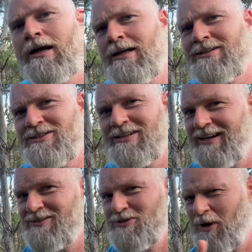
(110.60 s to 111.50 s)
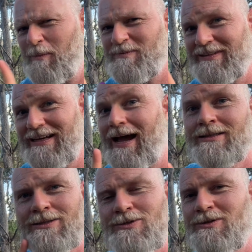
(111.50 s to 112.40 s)
no, no, stop now.
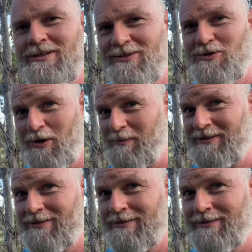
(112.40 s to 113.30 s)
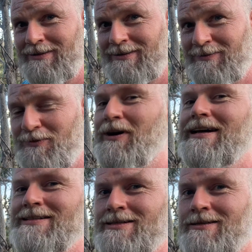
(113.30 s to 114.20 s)
It's the German
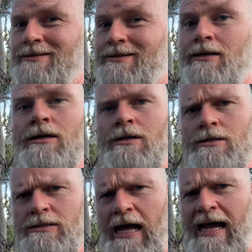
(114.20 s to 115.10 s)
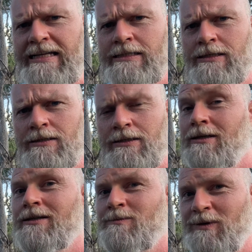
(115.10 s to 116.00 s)
phrase. Nine
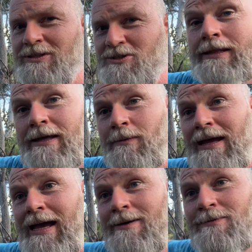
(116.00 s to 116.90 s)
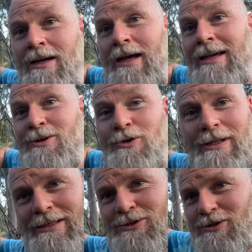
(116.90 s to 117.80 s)
I means stop. There we have a,
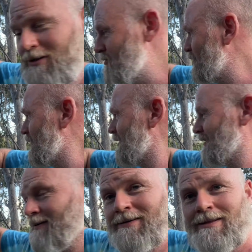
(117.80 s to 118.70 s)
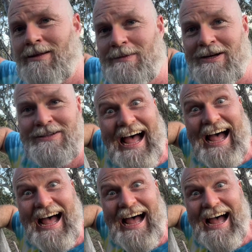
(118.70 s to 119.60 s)
let's, let's do thumbnail.
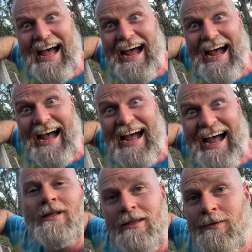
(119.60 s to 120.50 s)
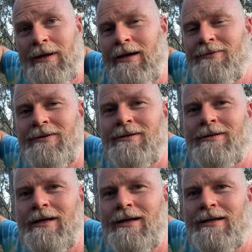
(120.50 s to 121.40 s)
And there we have
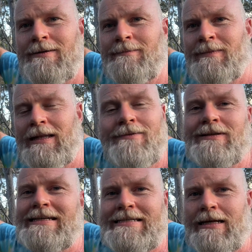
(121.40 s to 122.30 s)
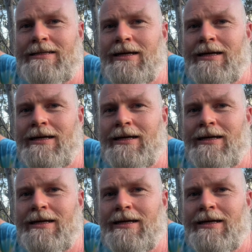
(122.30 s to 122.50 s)
a um, lovely Sunday